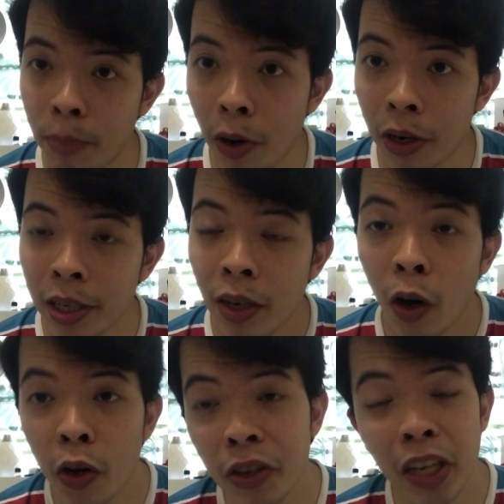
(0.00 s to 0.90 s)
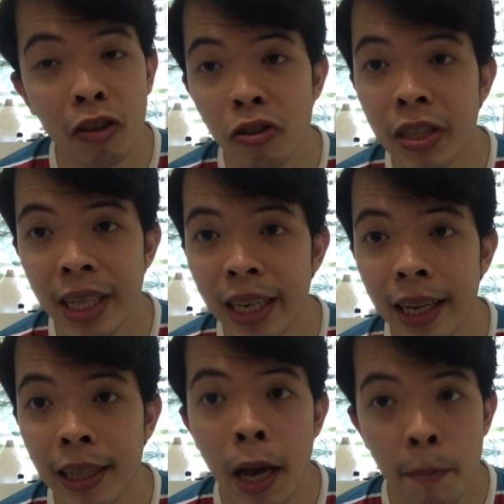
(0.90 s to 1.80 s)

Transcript: bored. Or you can also sing it.